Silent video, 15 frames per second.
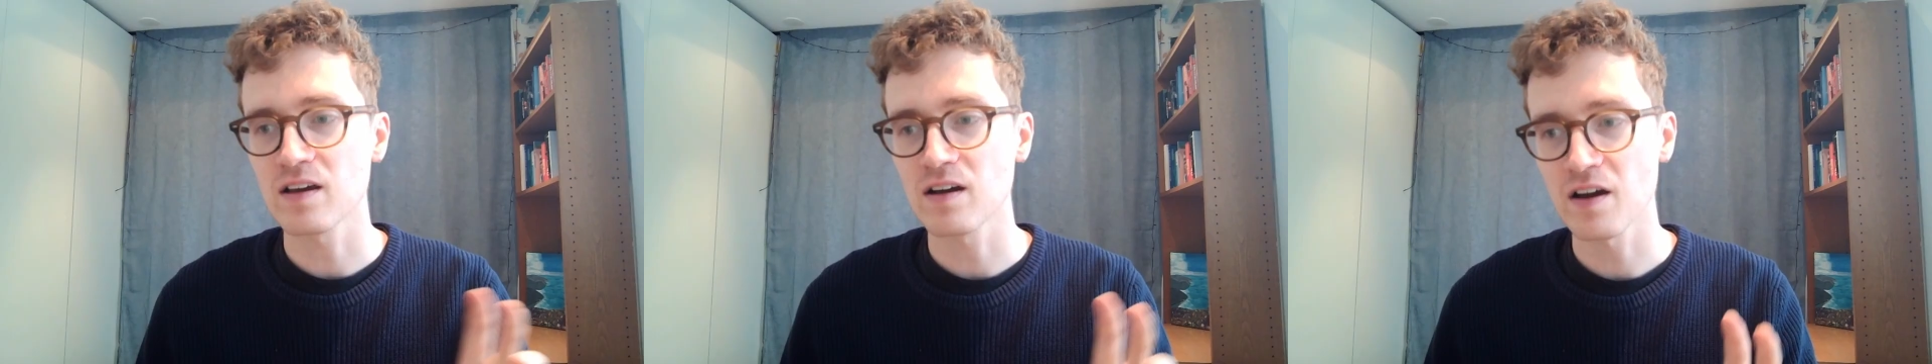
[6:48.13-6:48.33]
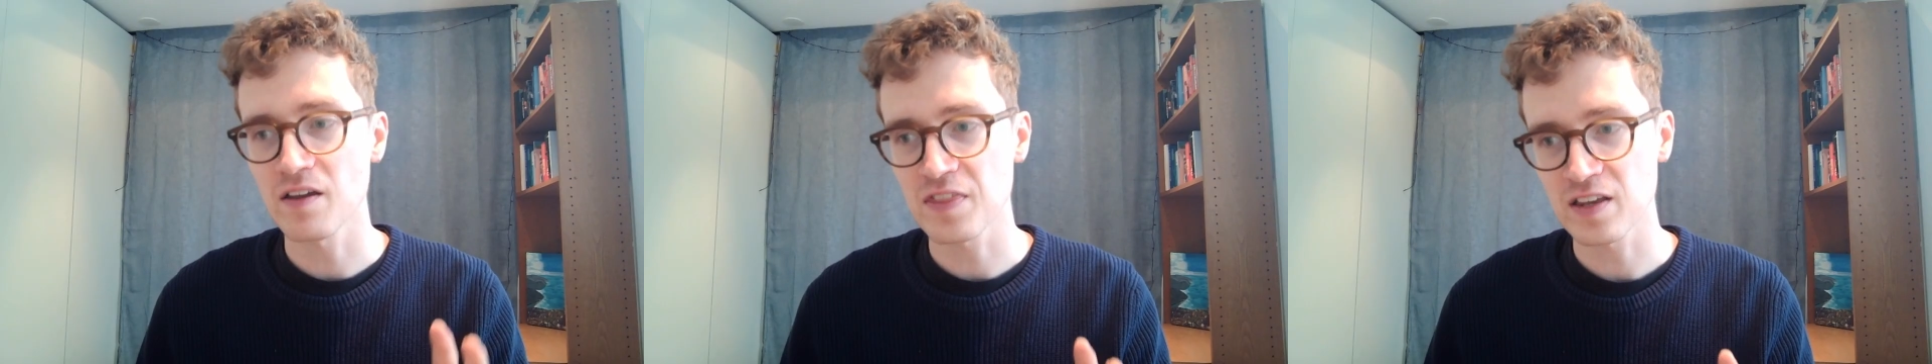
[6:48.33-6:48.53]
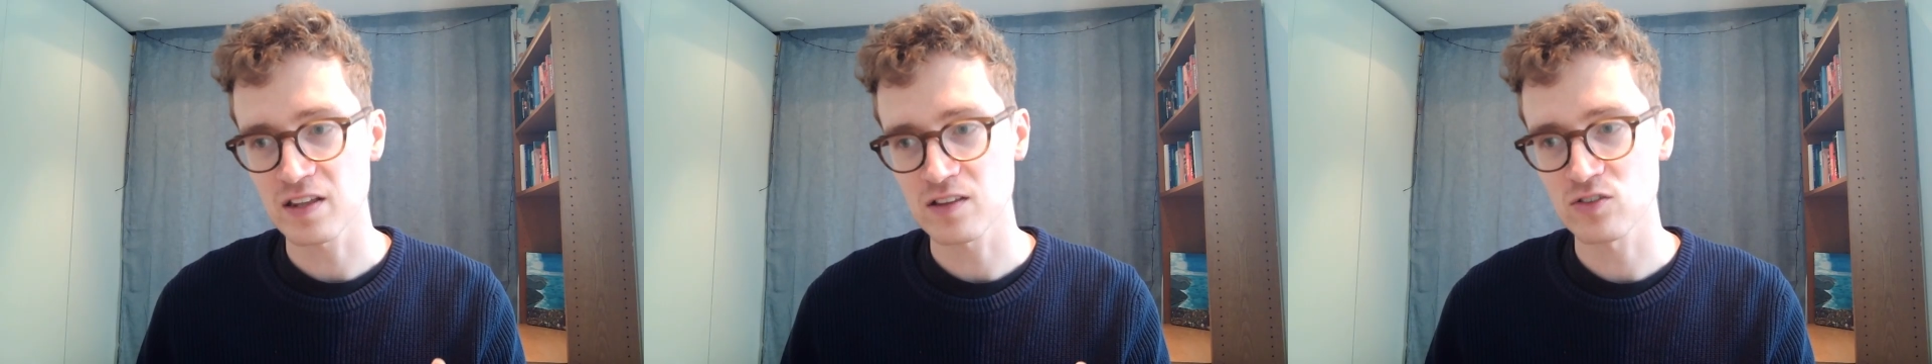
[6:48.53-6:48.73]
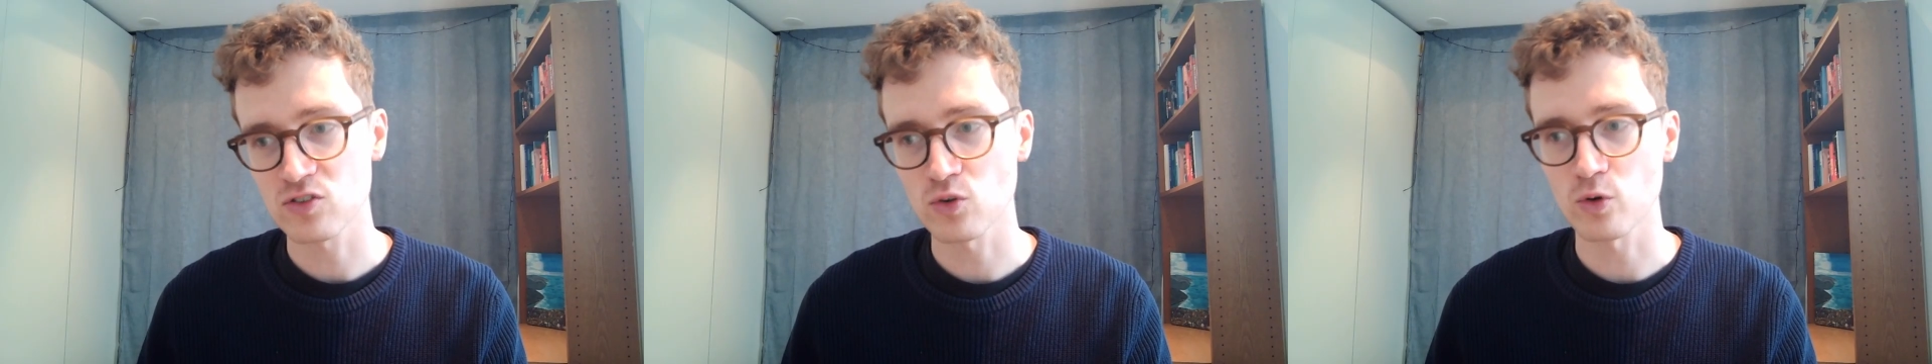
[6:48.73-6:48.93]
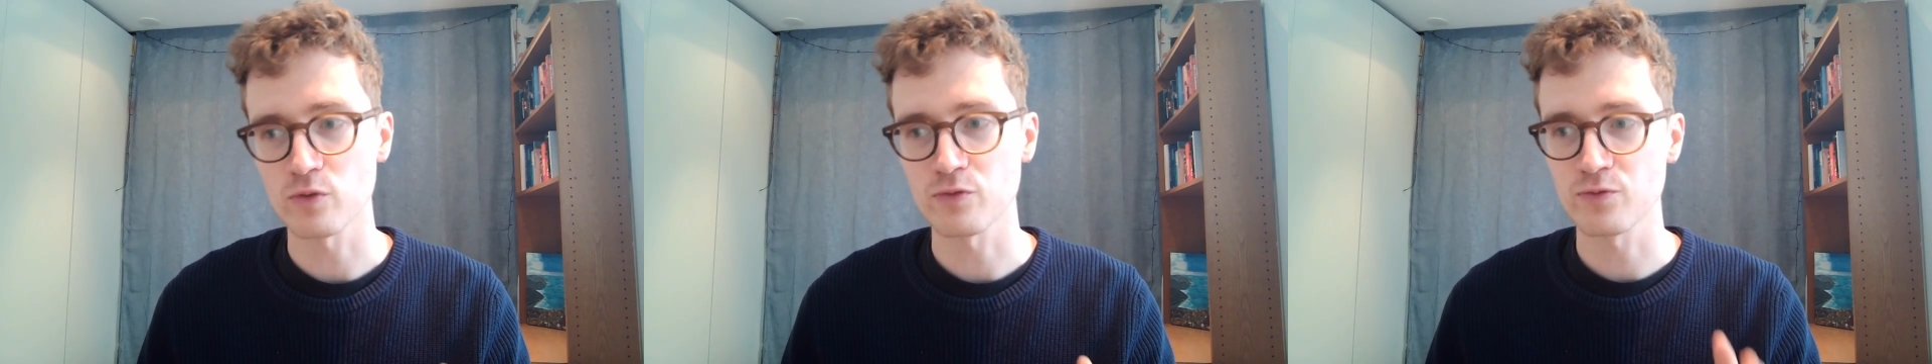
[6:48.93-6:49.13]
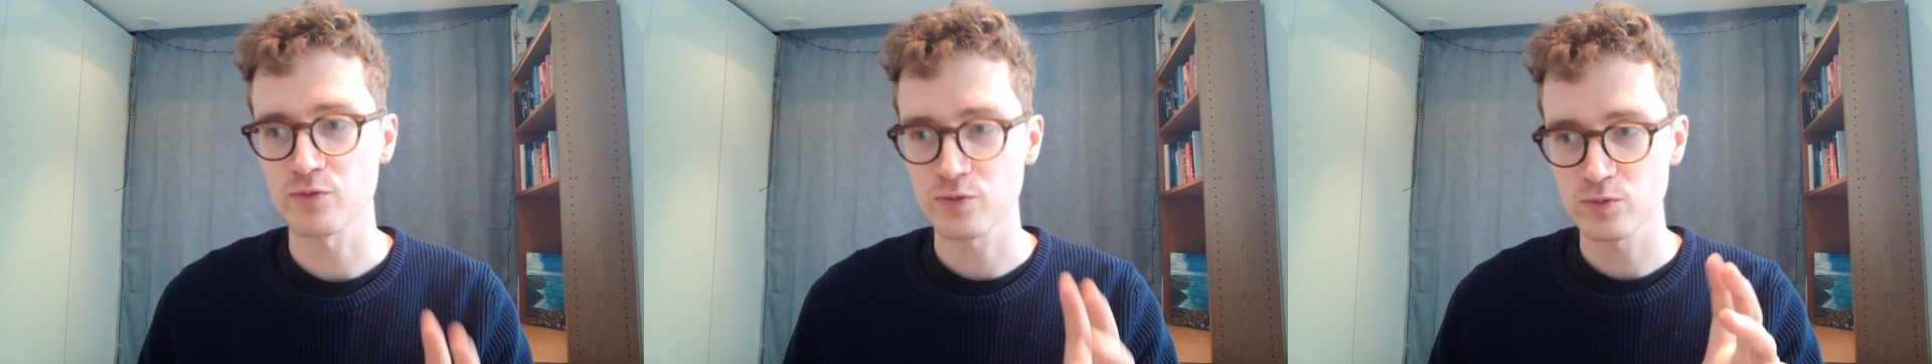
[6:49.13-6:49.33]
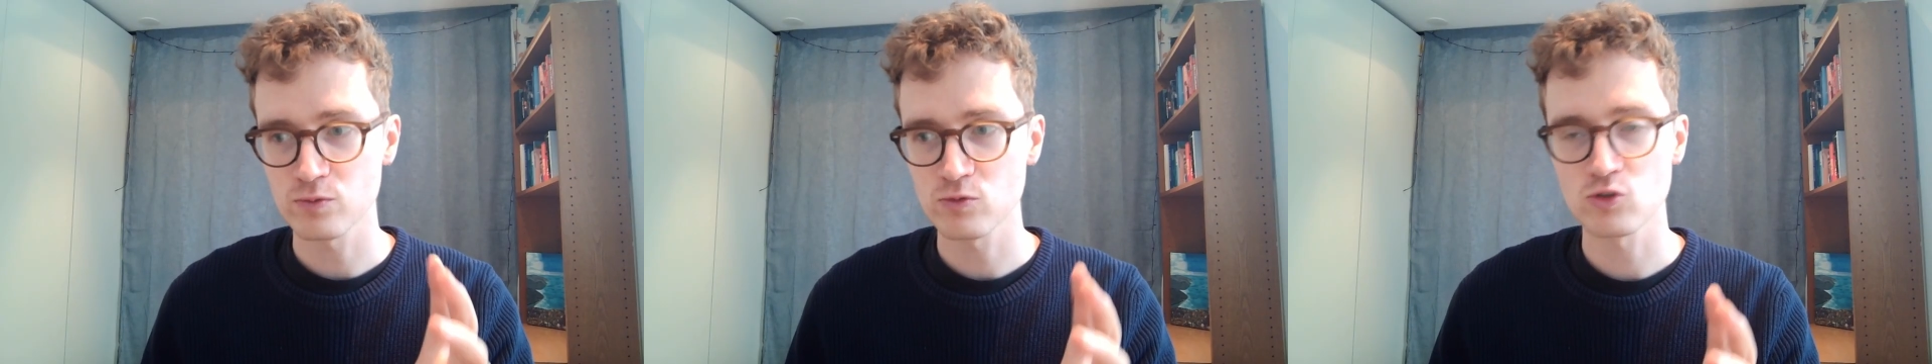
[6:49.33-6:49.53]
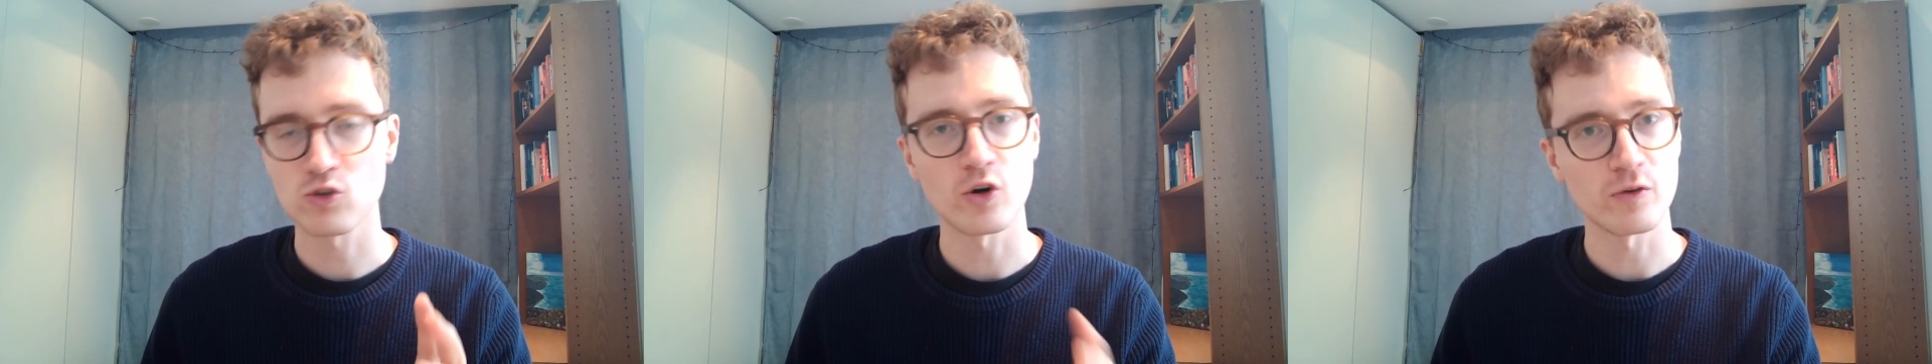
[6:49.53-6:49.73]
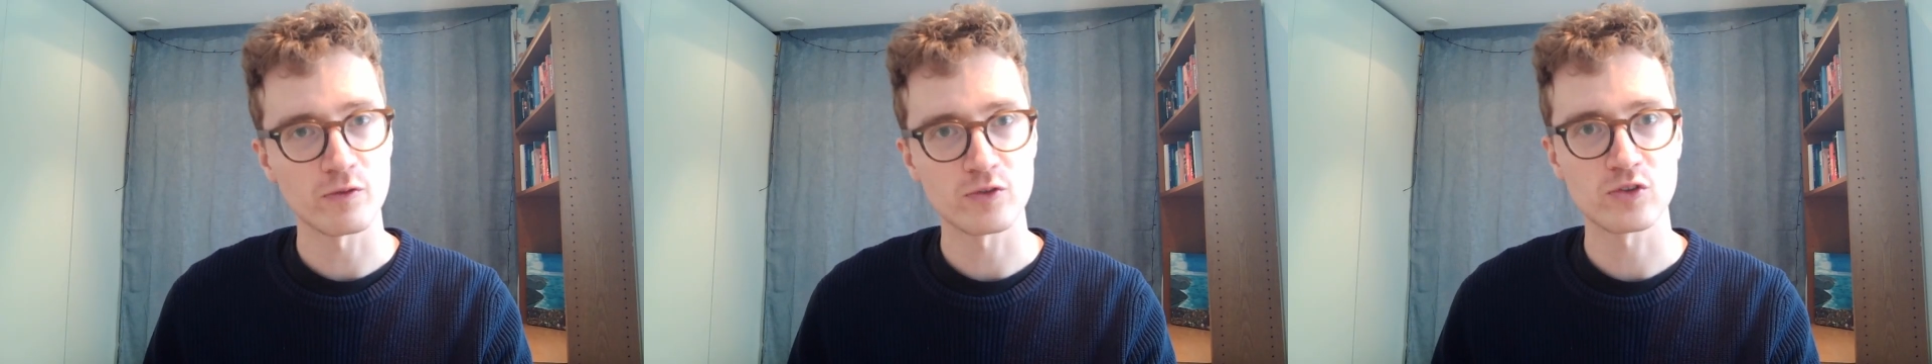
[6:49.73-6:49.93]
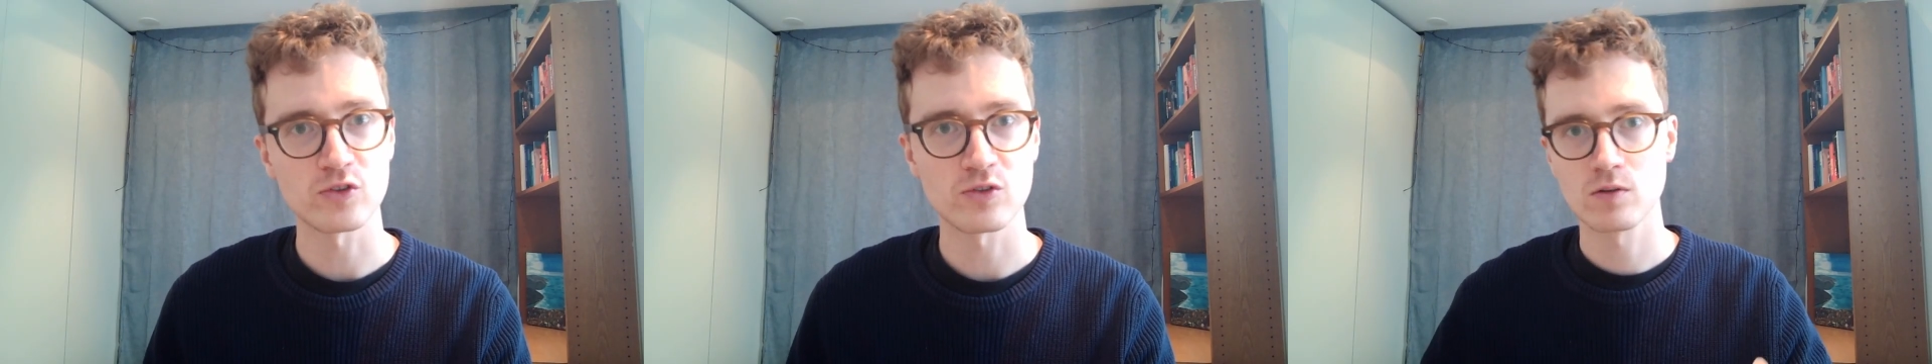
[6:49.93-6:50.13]
I think it sort of
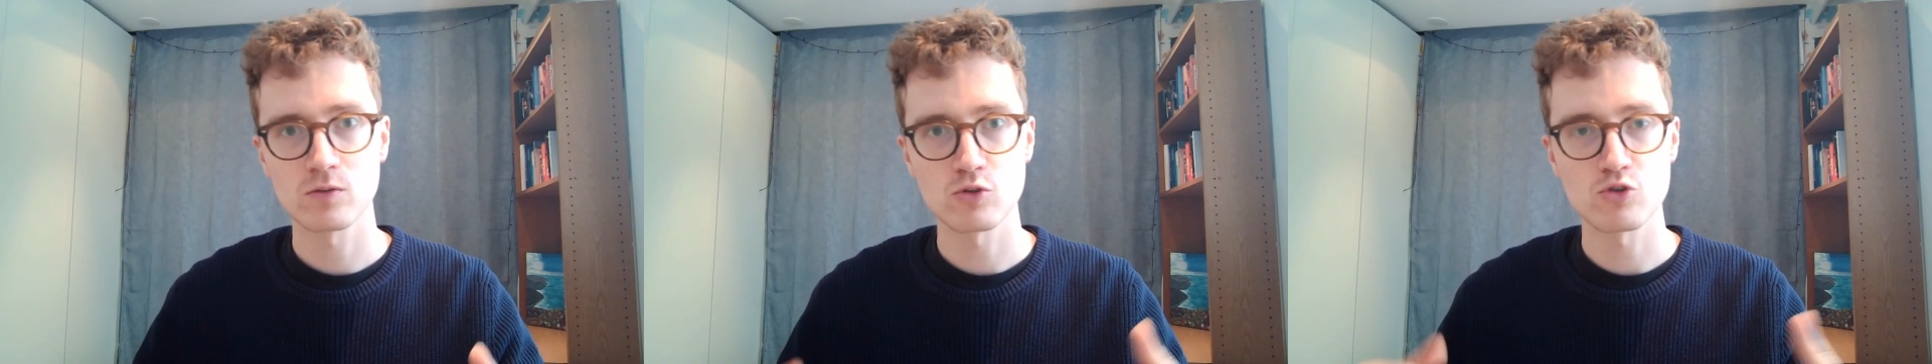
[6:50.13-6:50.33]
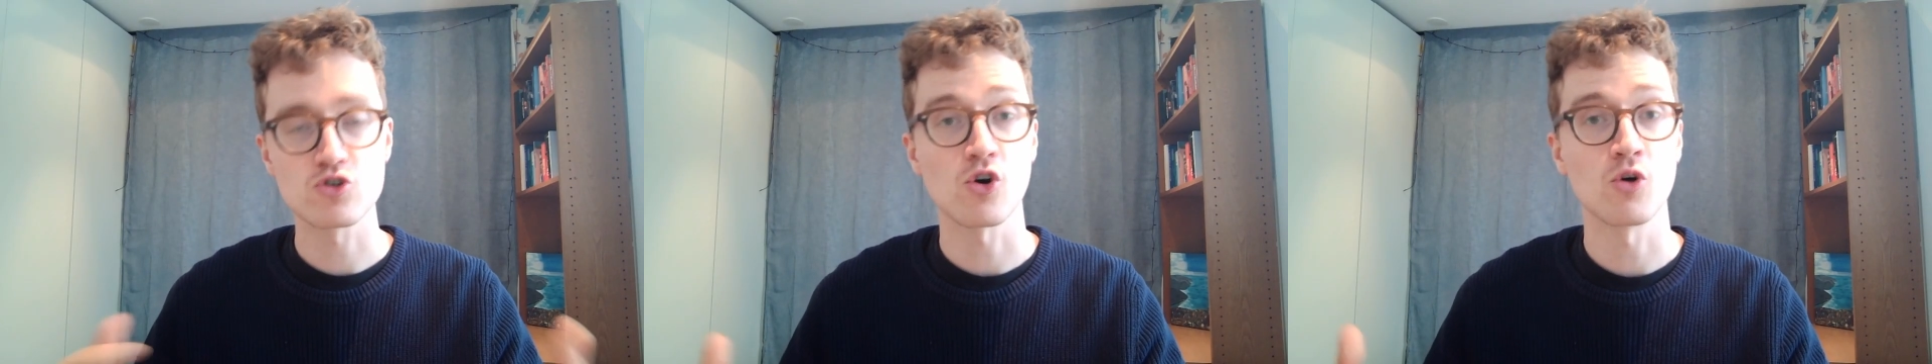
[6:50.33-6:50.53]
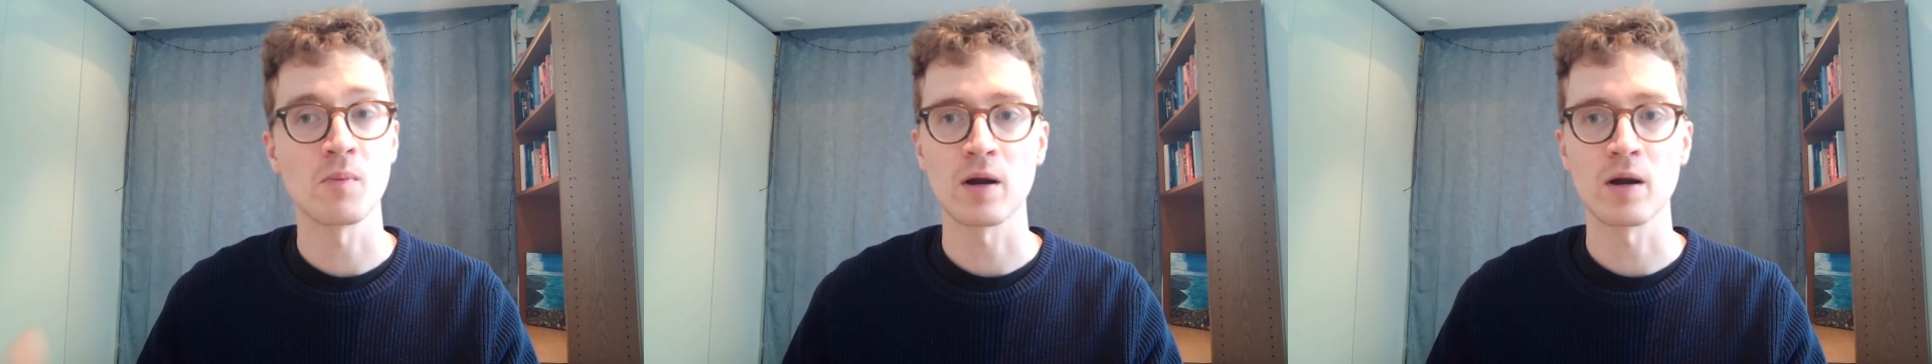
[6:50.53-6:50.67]
serves to show my